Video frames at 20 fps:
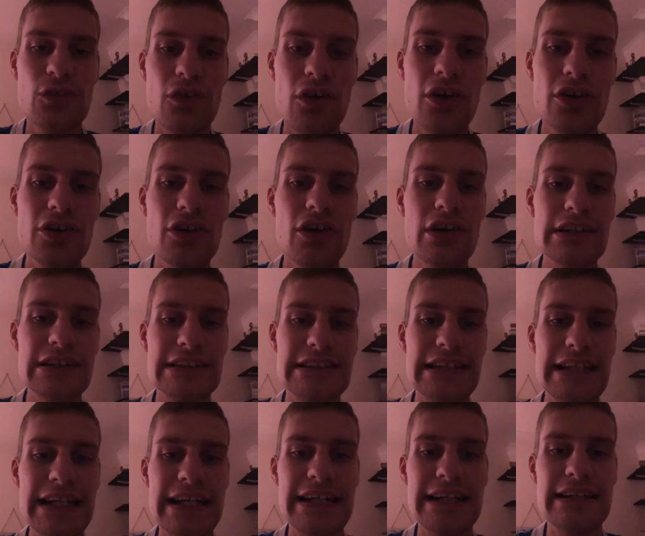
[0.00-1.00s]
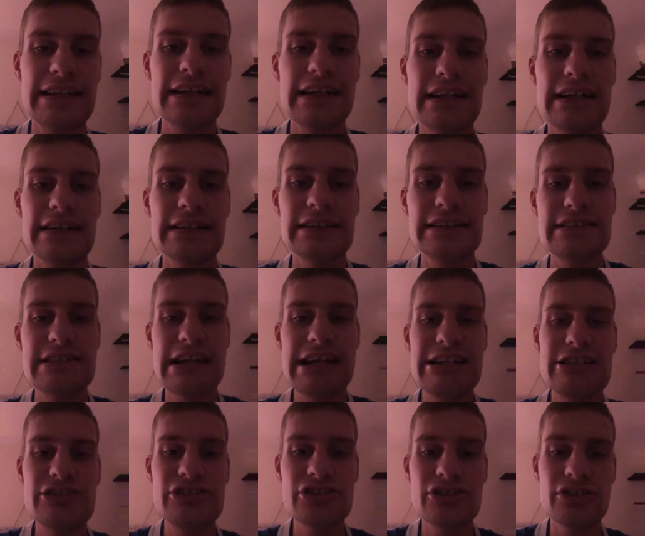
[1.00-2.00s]
what I gotta say.
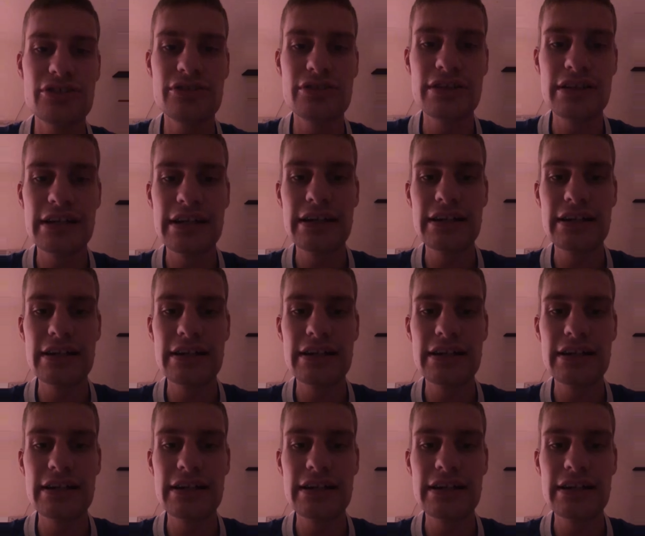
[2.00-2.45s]
Stay tuned.